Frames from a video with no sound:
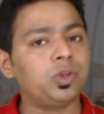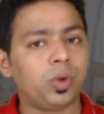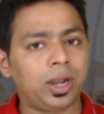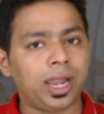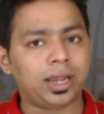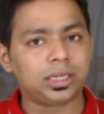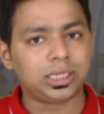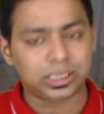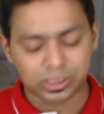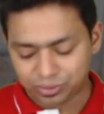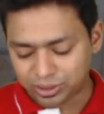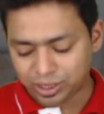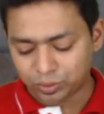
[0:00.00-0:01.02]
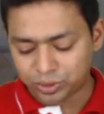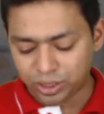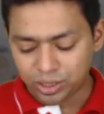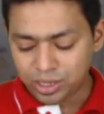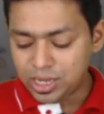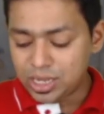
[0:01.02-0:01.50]
is
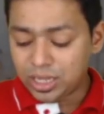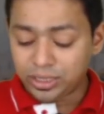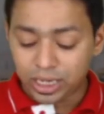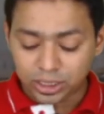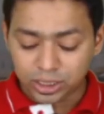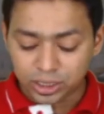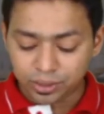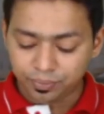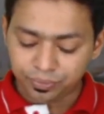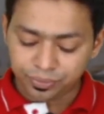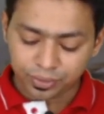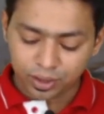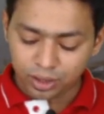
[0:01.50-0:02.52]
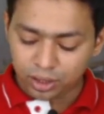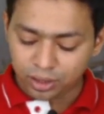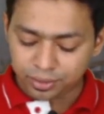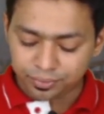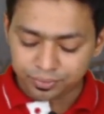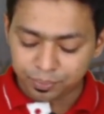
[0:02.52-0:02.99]
1,61,000. There is a
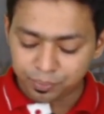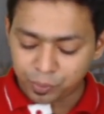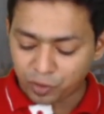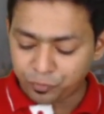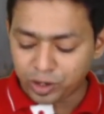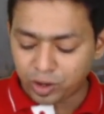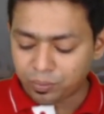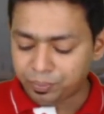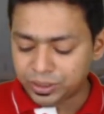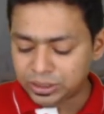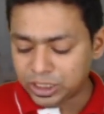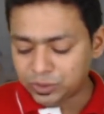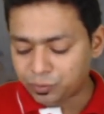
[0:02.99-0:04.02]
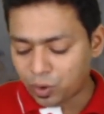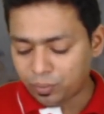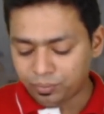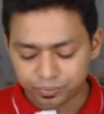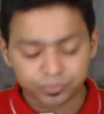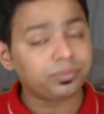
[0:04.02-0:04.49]
profit on business
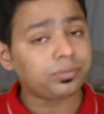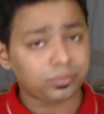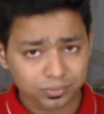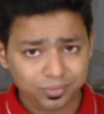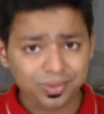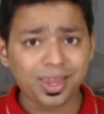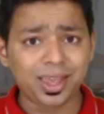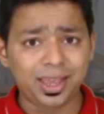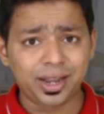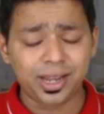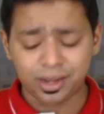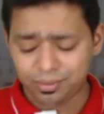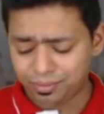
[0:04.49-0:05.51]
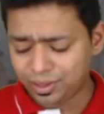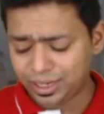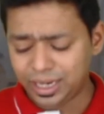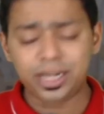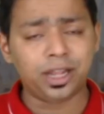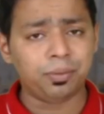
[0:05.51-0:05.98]
from Indian
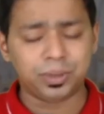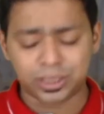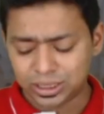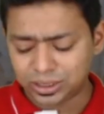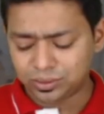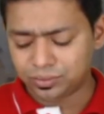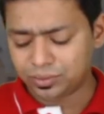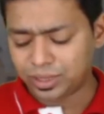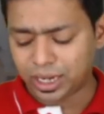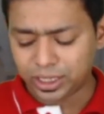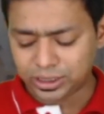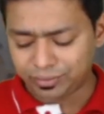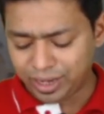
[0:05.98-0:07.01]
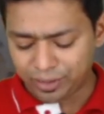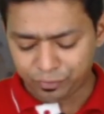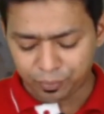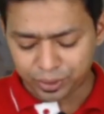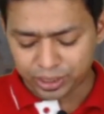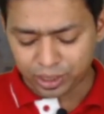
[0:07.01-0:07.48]
business, that is
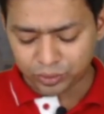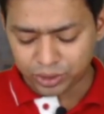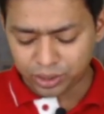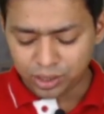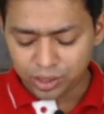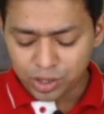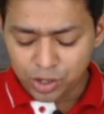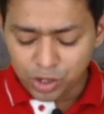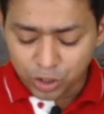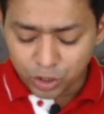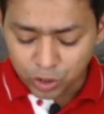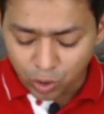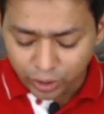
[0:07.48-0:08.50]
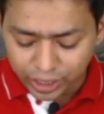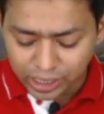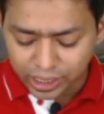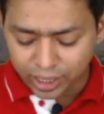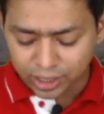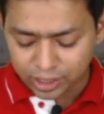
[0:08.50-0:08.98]
7,50,000.
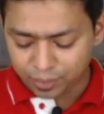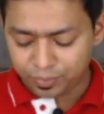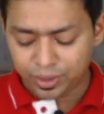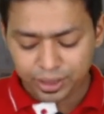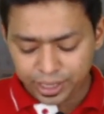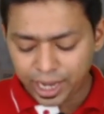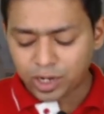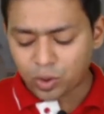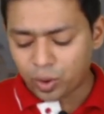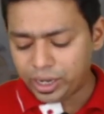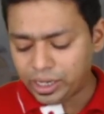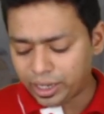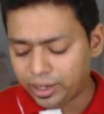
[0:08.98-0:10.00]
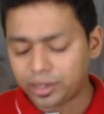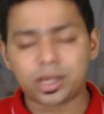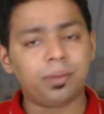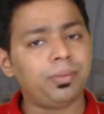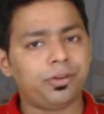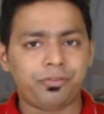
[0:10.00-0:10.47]
Royalty income, net royalty
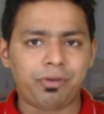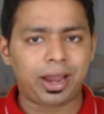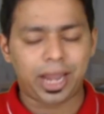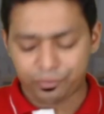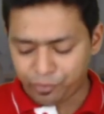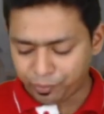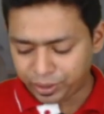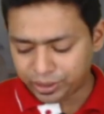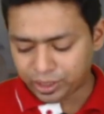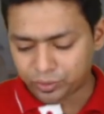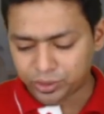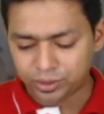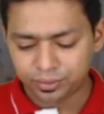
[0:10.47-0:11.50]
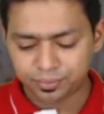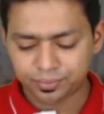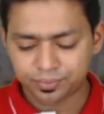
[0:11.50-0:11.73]
income 5,50,000.